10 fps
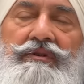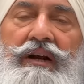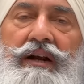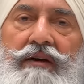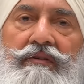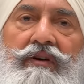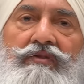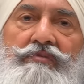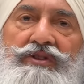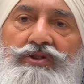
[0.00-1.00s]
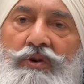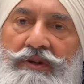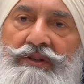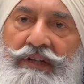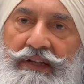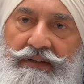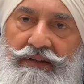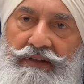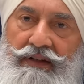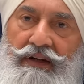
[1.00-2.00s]
to that level of maturity
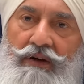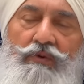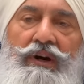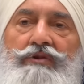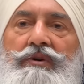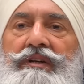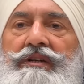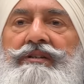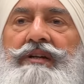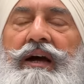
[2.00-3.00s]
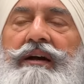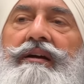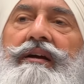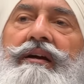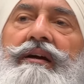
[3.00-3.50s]
where you understand